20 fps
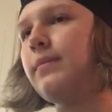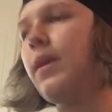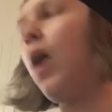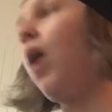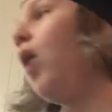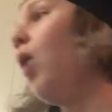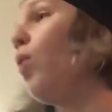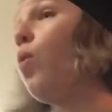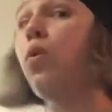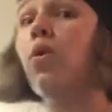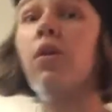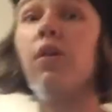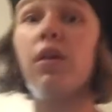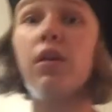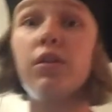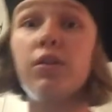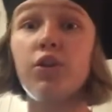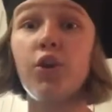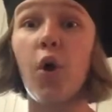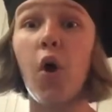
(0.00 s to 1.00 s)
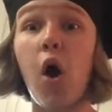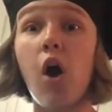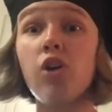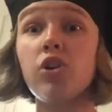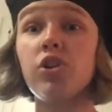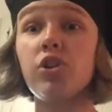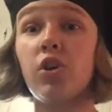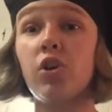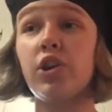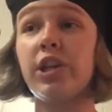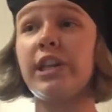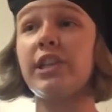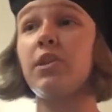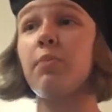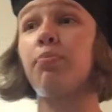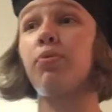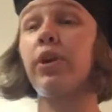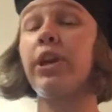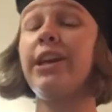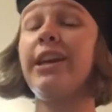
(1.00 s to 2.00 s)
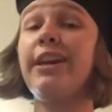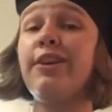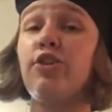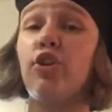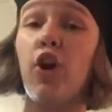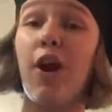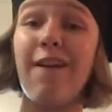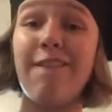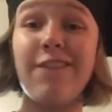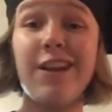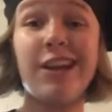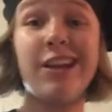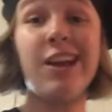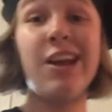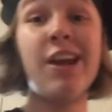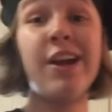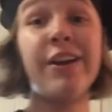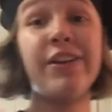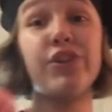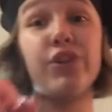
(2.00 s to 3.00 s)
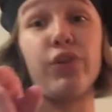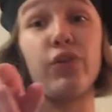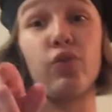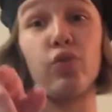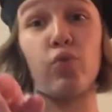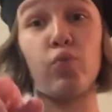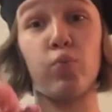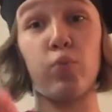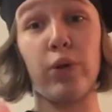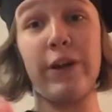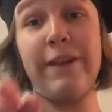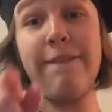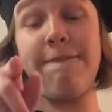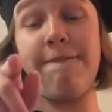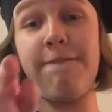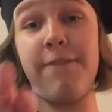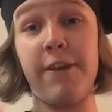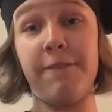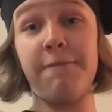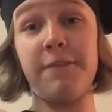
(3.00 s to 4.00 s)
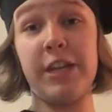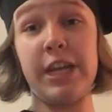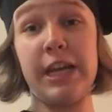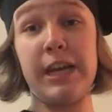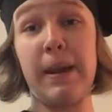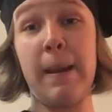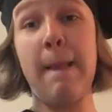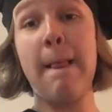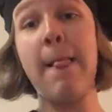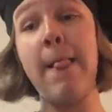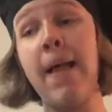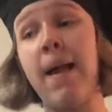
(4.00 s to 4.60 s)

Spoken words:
Oh, you'll also need to preheat your oven to 350,